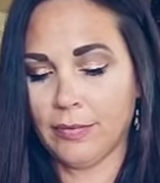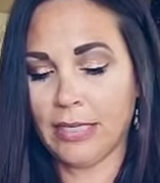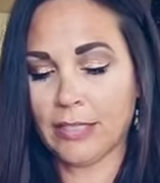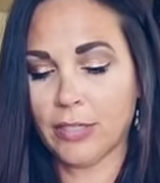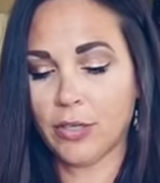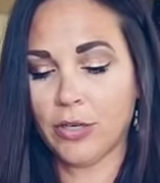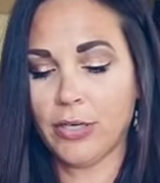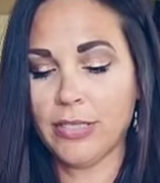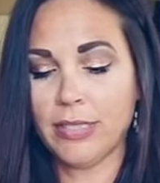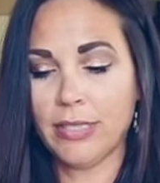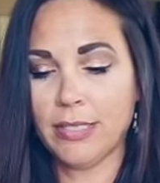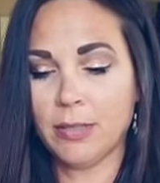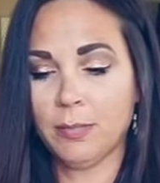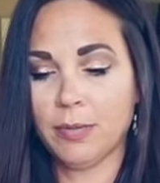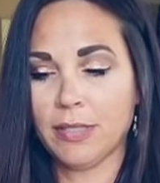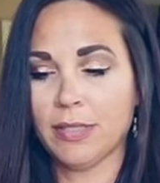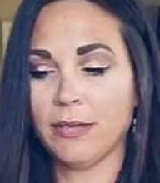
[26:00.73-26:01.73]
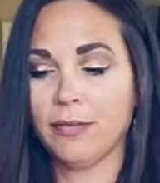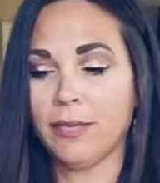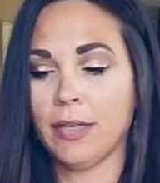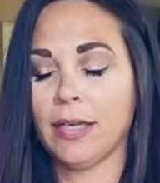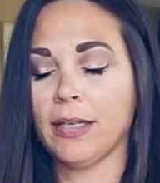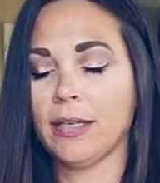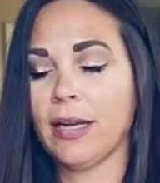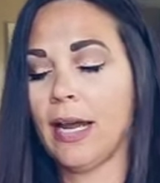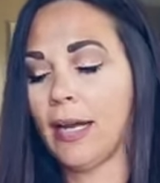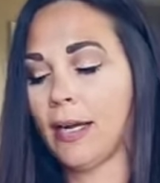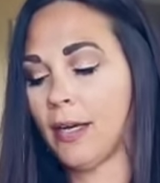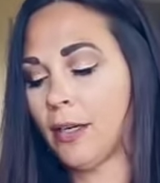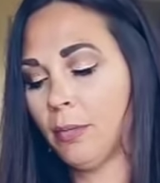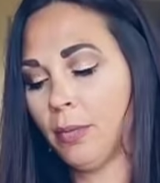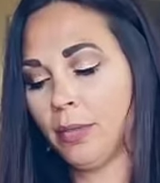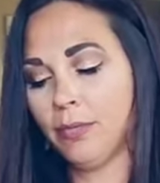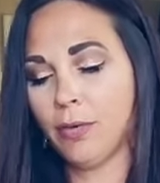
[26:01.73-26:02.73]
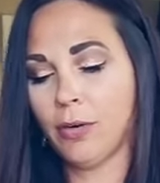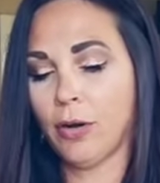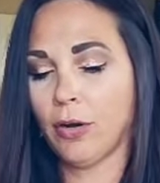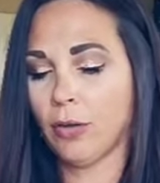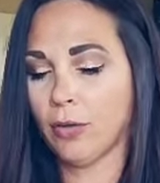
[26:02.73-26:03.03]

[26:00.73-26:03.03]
That's crazy specific and not going to be for